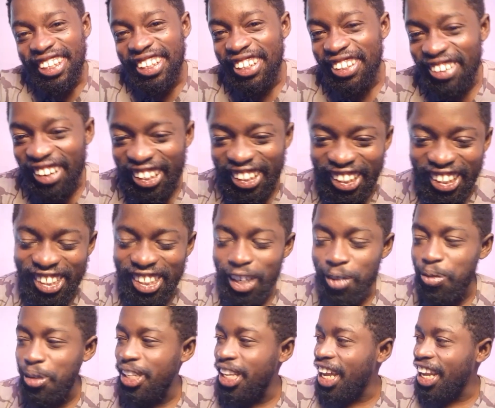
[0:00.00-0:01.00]
What I say,
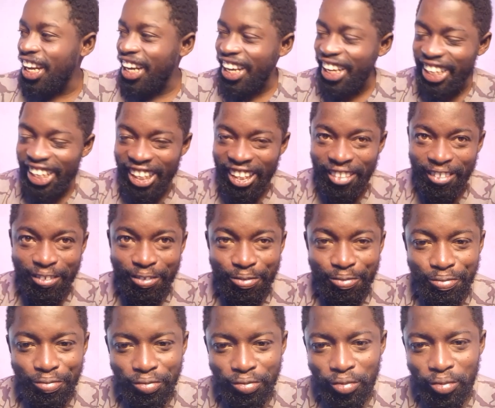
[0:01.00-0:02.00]
media and a key.
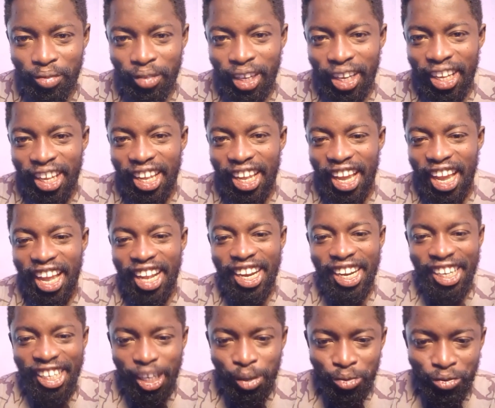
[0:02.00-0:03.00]
And
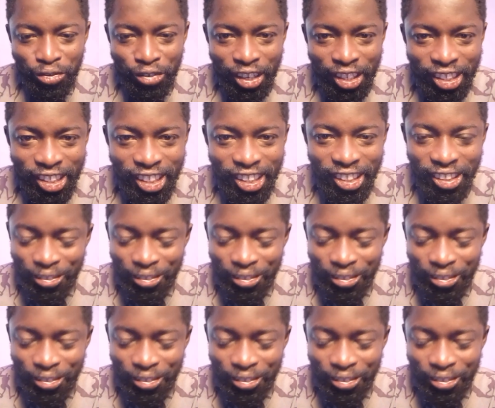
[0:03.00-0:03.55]
then I am faced.